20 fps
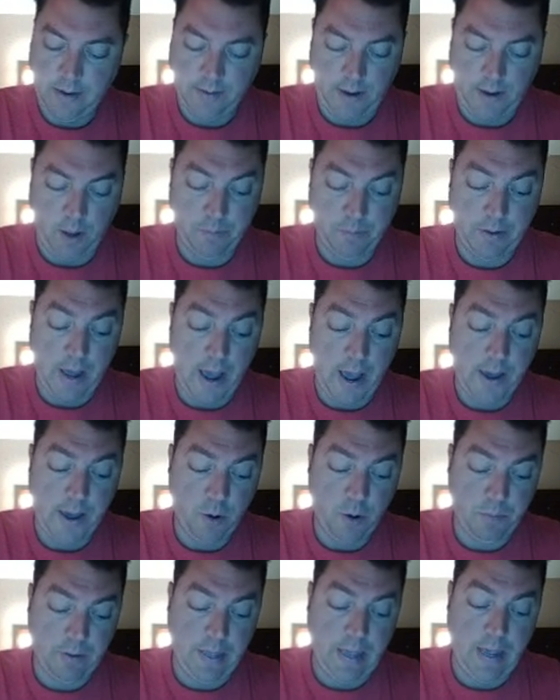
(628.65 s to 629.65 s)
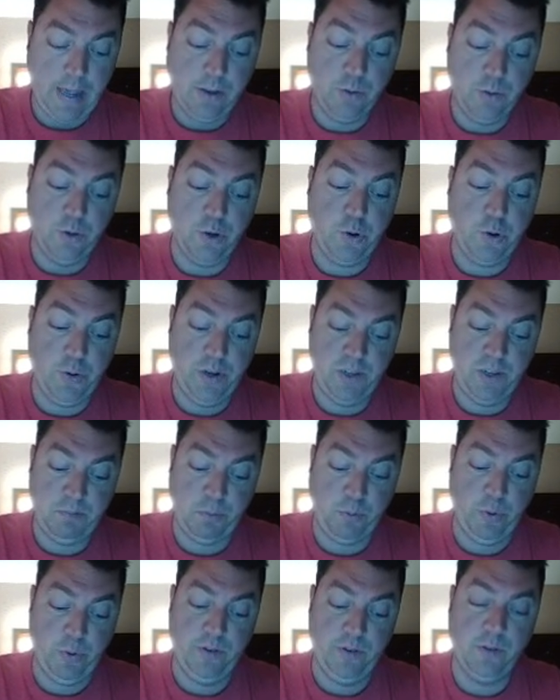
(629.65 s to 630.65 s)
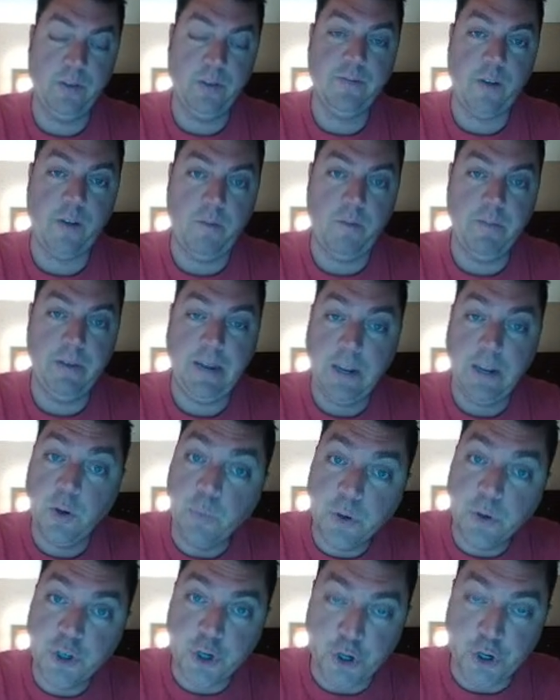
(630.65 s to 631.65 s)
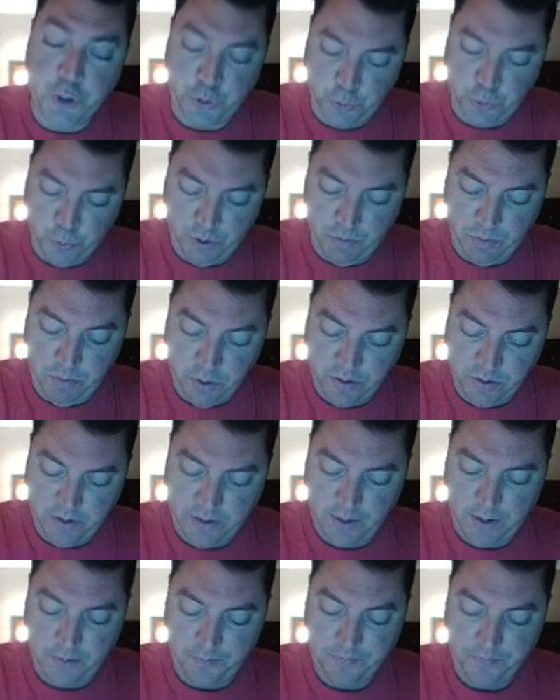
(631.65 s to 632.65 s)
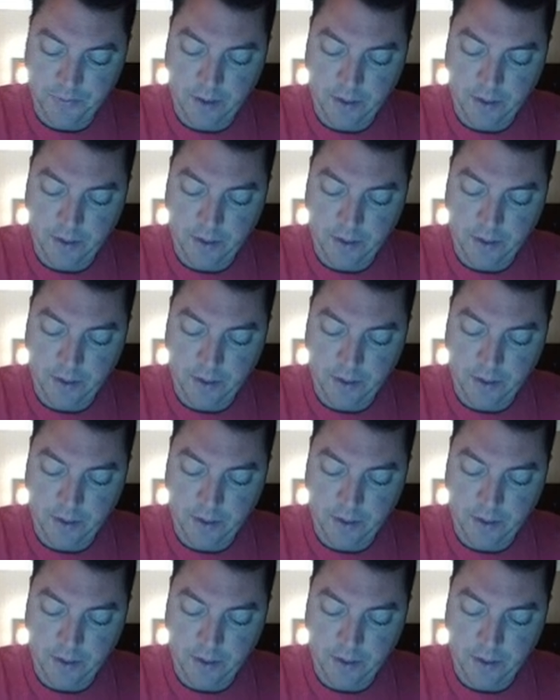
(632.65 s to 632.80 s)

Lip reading: to help guide our plan to increase parental involvement and enrich our school community,